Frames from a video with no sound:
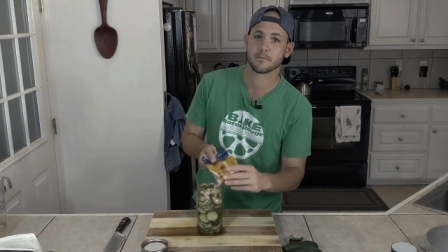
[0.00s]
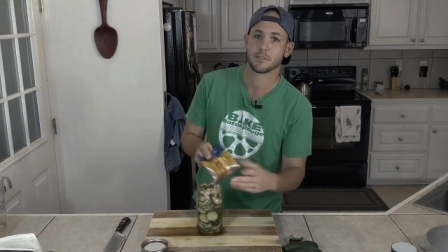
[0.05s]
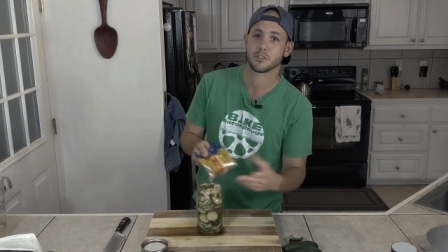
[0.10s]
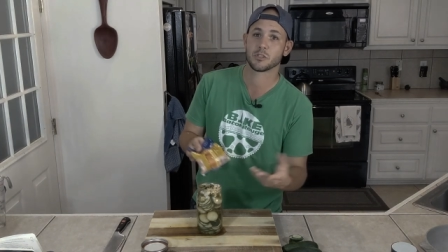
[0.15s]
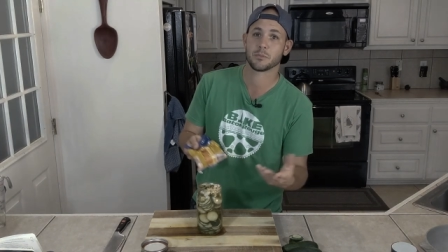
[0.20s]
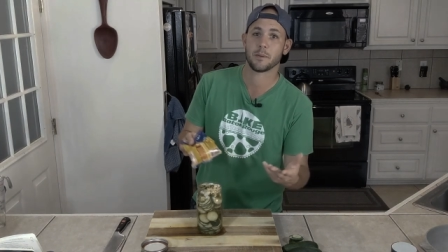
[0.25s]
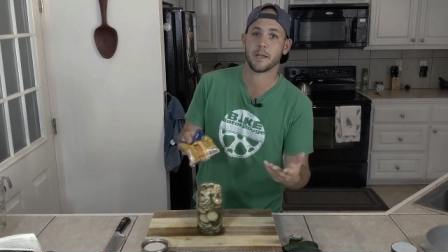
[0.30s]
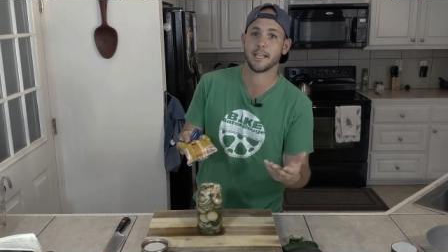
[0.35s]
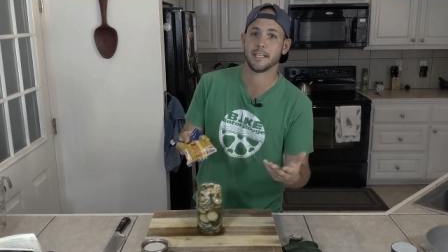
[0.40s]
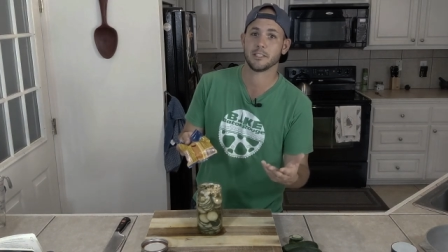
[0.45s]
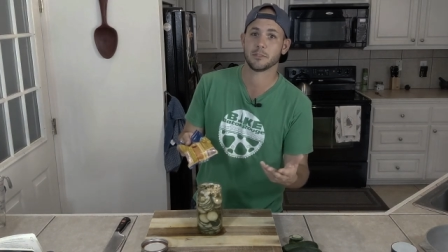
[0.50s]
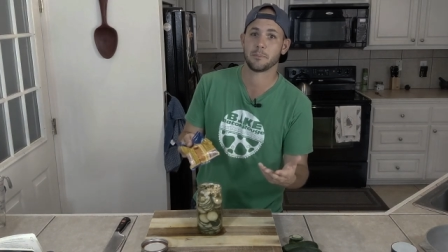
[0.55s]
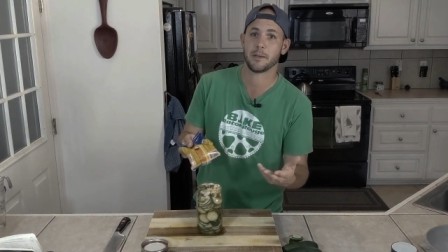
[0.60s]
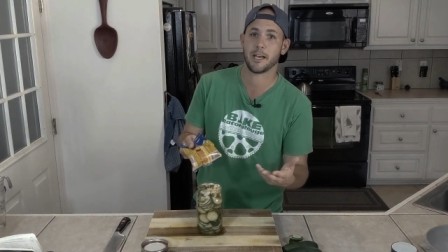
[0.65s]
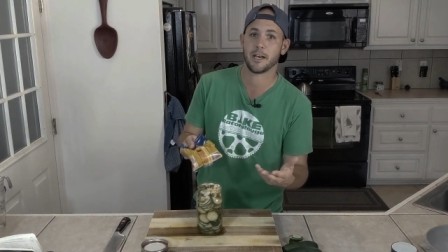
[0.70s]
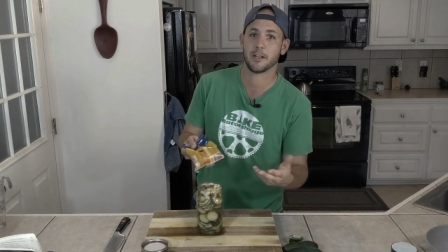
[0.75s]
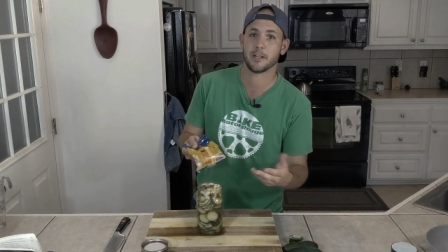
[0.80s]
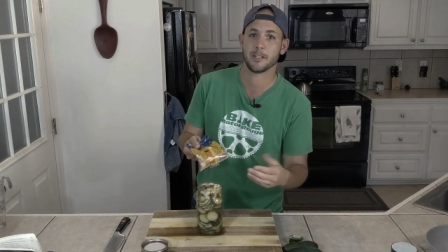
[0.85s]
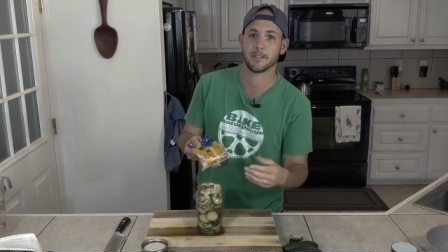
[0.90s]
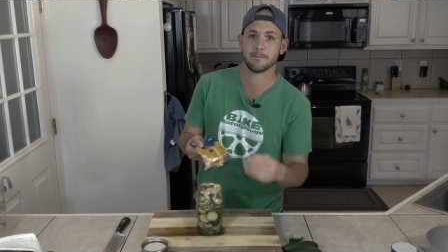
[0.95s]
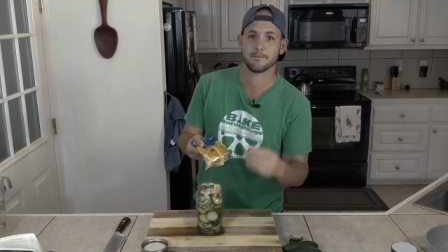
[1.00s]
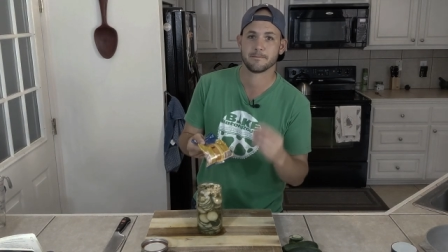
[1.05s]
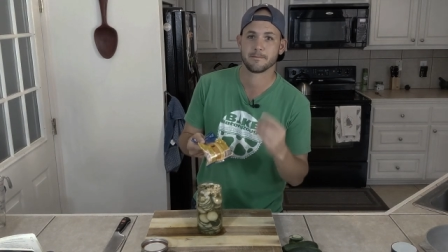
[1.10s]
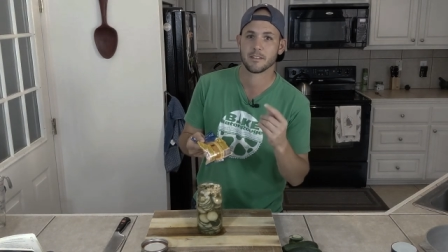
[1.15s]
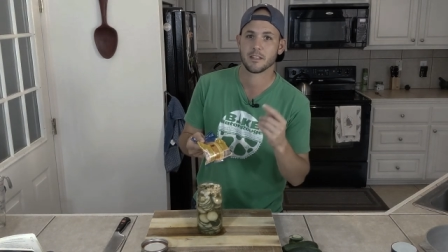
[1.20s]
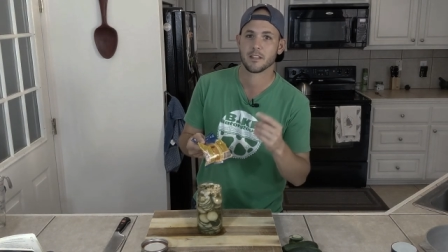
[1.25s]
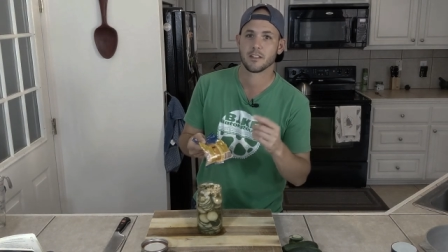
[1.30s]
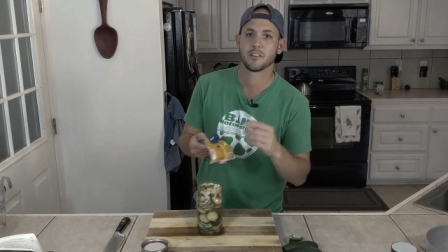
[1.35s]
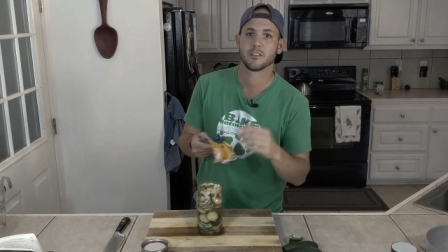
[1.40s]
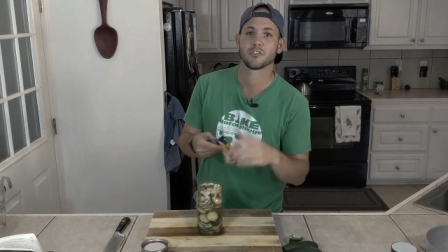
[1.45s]
spice powder.
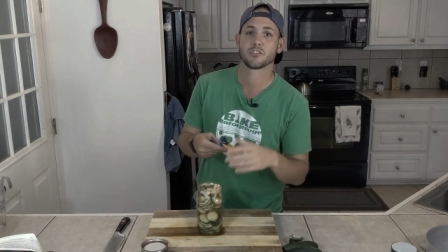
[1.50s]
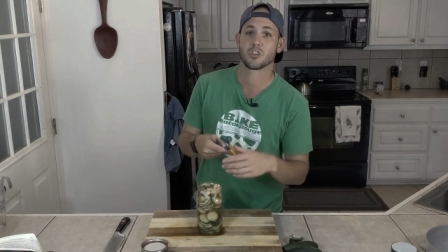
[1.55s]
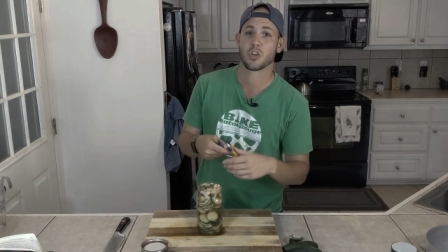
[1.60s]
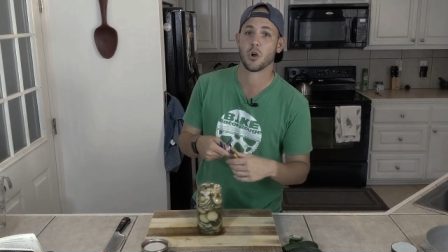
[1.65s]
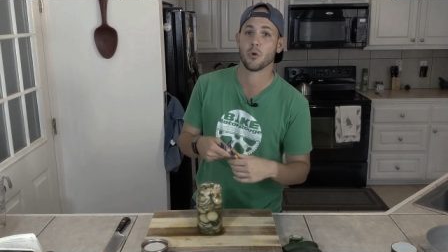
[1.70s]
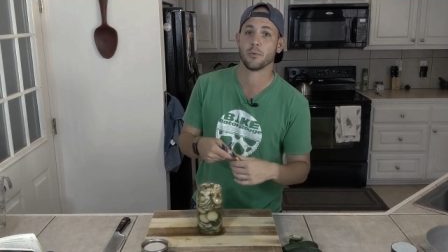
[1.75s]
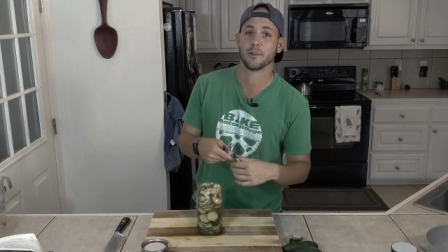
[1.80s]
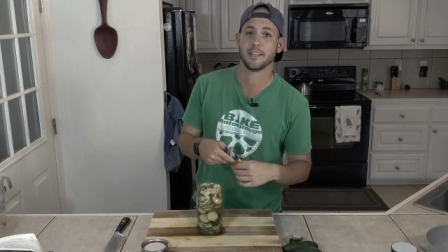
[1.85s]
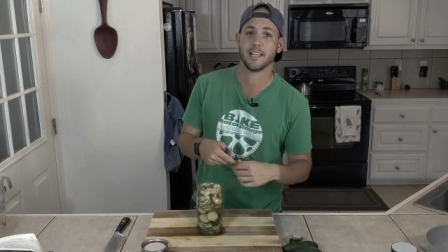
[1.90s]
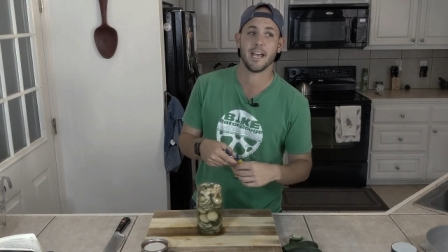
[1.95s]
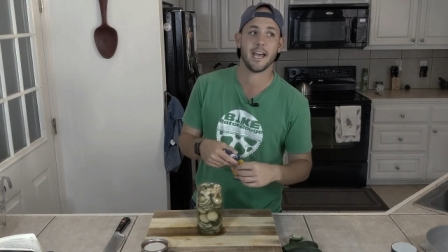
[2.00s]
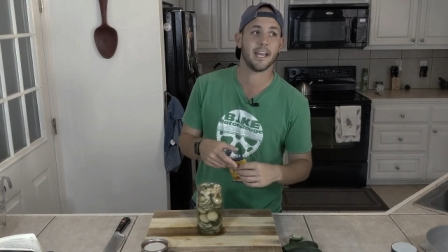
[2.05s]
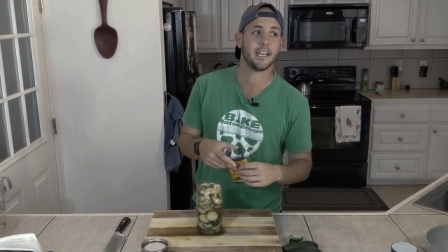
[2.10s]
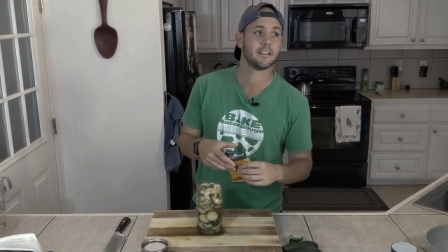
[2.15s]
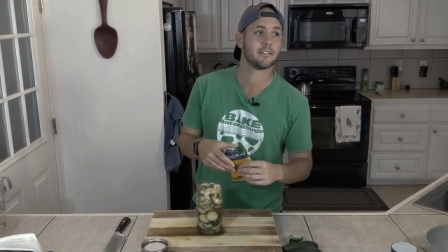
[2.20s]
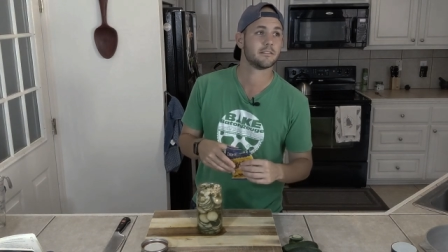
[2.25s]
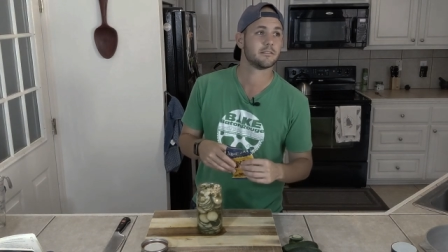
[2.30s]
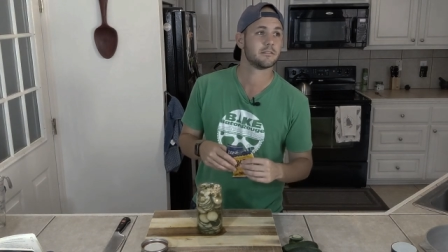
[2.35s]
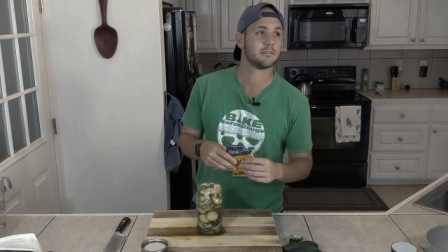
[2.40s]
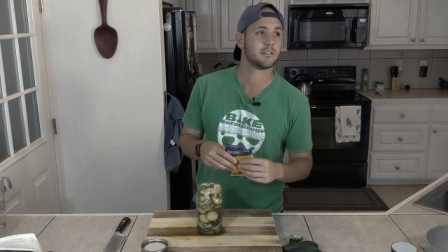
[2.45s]
Let's go with that.